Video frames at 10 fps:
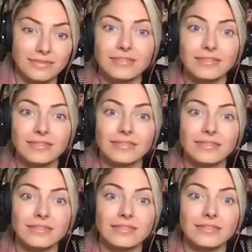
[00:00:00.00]

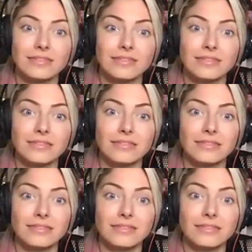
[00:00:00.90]

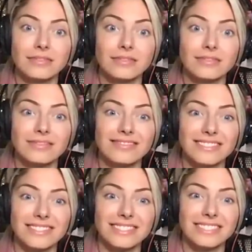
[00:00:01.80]

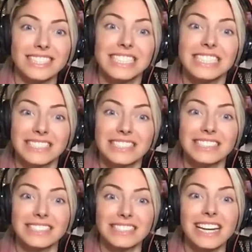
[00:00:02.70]

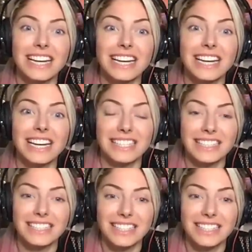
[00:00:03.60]
(silent)